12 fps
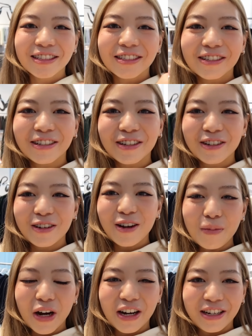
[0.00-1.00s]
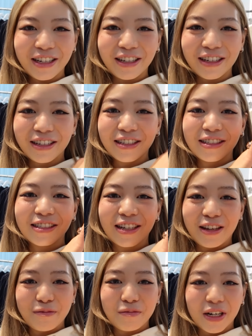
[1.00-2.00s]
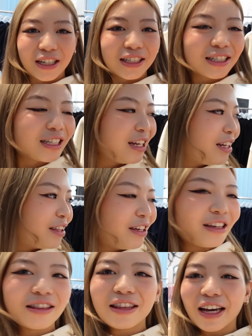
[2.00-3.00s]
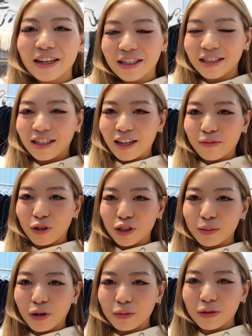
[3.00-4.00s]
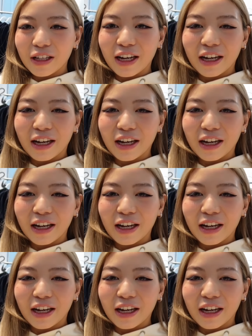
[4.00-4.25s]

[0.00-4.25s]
so Marty is a must, and I think that is their most popular